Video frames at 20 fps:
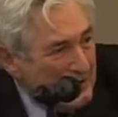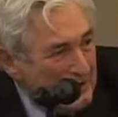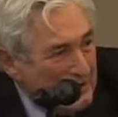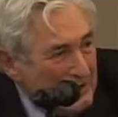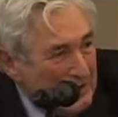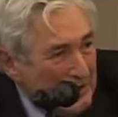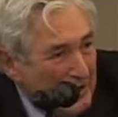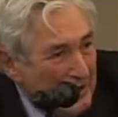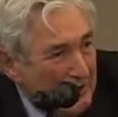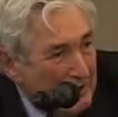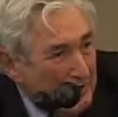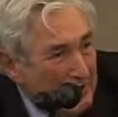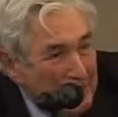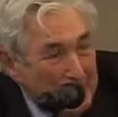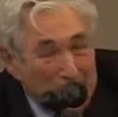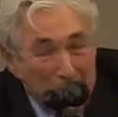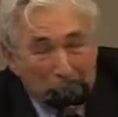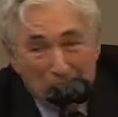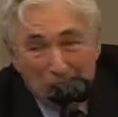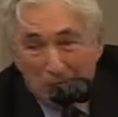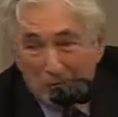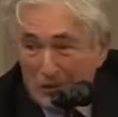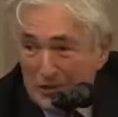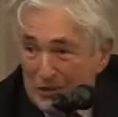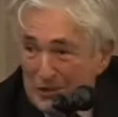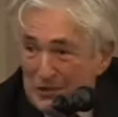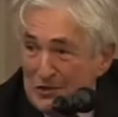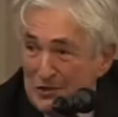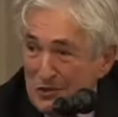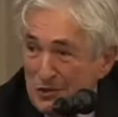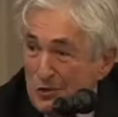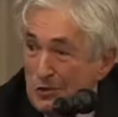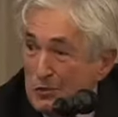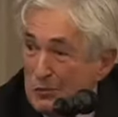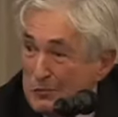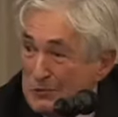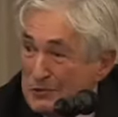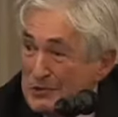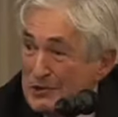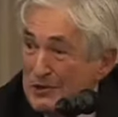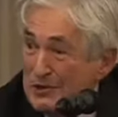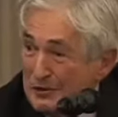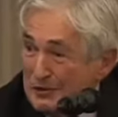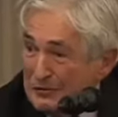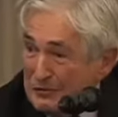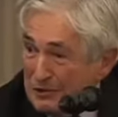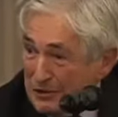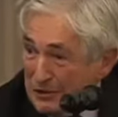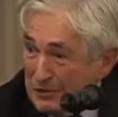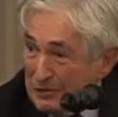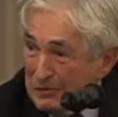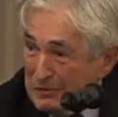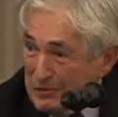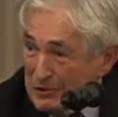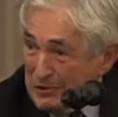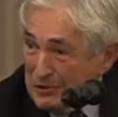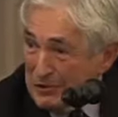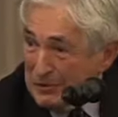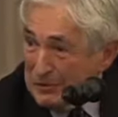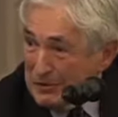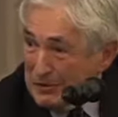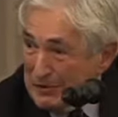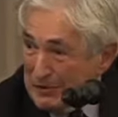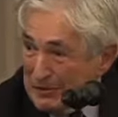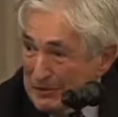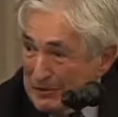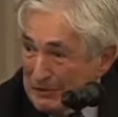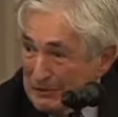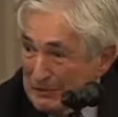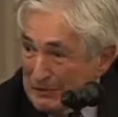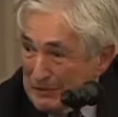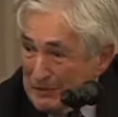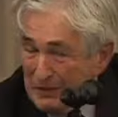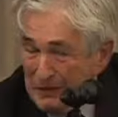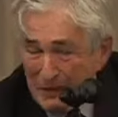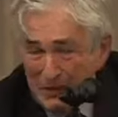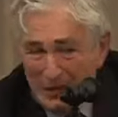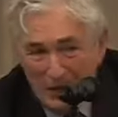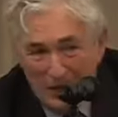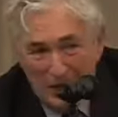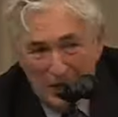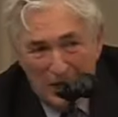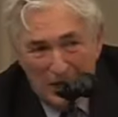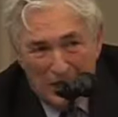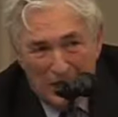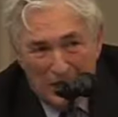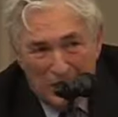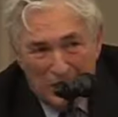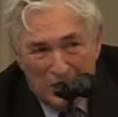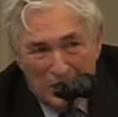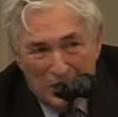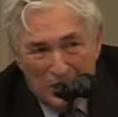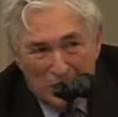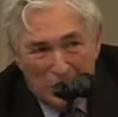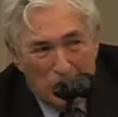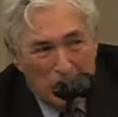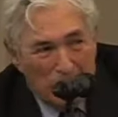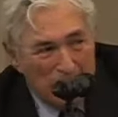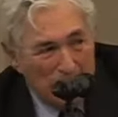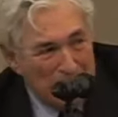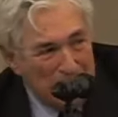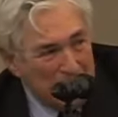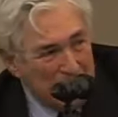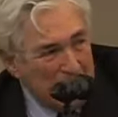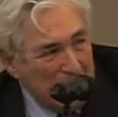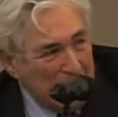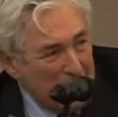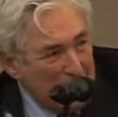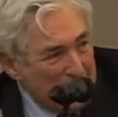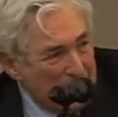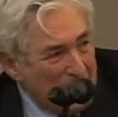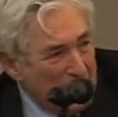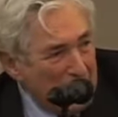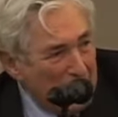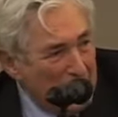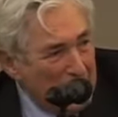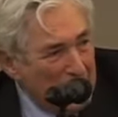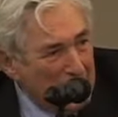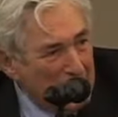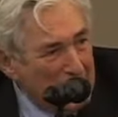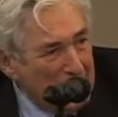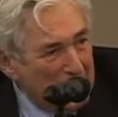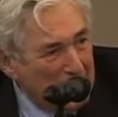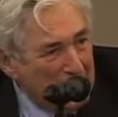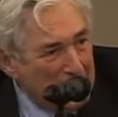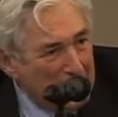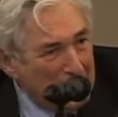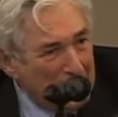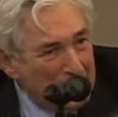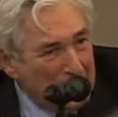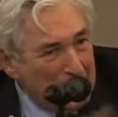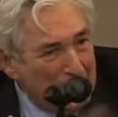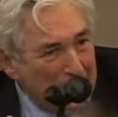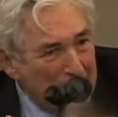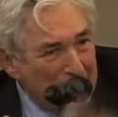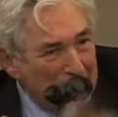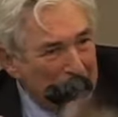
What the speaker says: China and India were less than 2% of the global GDP. So we're seeing a change of just